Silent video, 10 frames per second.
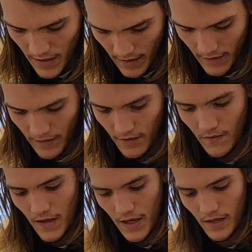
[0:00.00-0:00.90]
And then
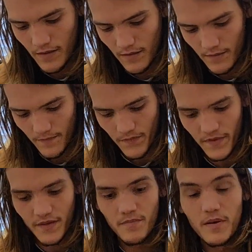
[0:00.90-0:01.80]
you got
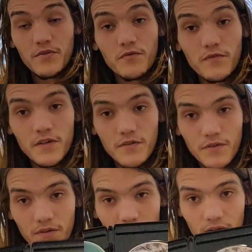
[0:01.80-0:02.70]
the special
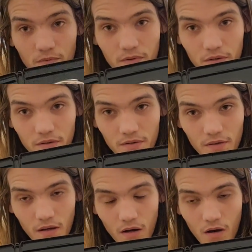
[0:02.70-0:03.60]
features disc, which is
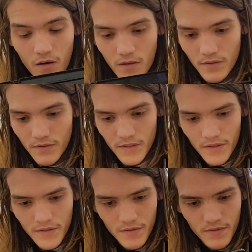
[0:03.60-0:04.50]
all
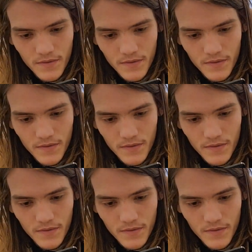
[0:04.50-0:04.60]
just,